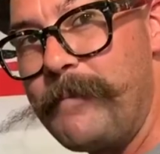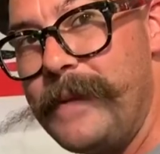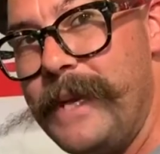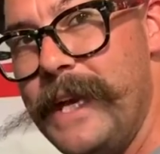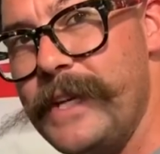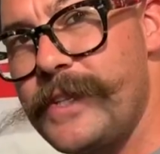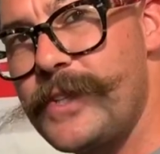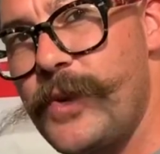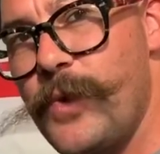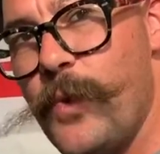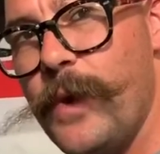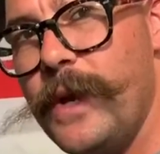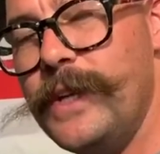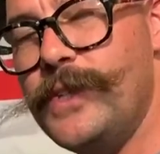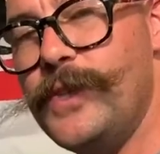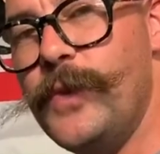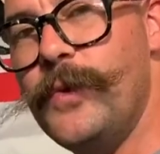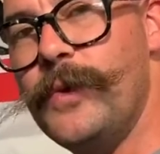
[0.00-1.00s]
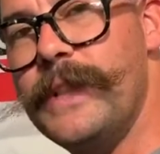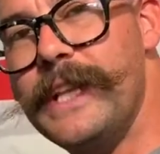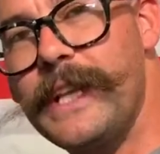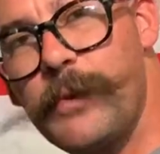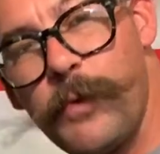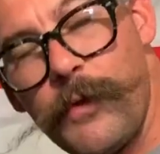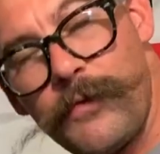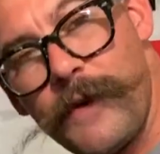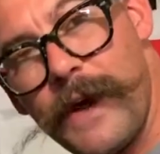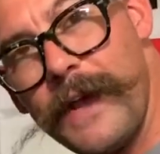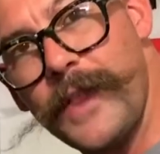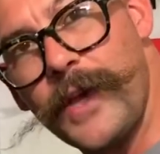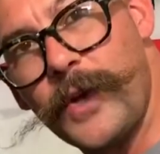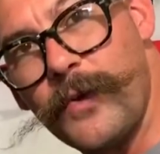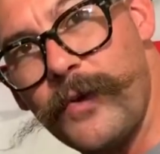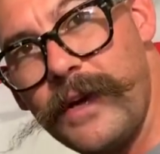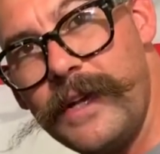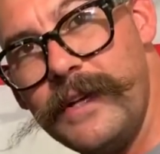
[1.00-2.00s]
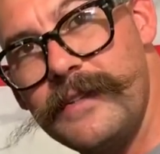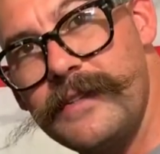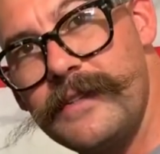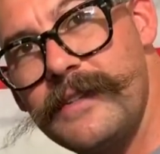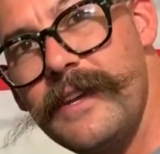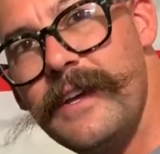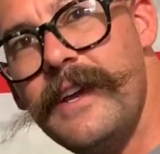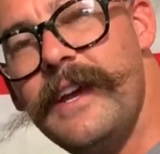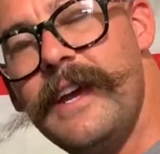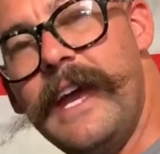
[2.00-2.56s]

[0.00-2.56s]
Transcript: it's going to liquefy the grease